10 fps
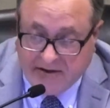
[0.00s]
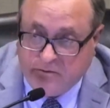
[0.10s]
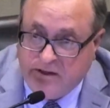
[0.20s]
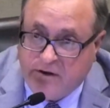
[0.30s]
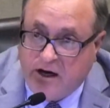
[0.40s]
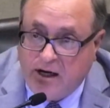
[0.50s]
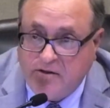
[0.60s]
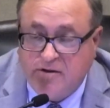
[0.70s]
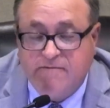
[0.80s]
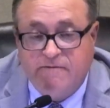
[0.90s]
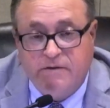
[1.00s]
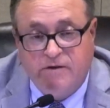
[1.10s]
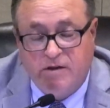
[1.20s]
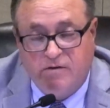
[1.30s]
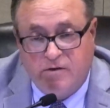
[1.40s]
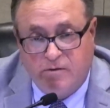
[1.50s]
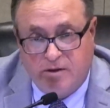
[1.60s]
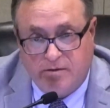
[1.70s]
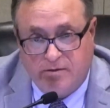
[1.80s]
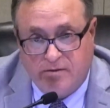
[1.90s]
We have 150
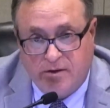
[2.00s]
students.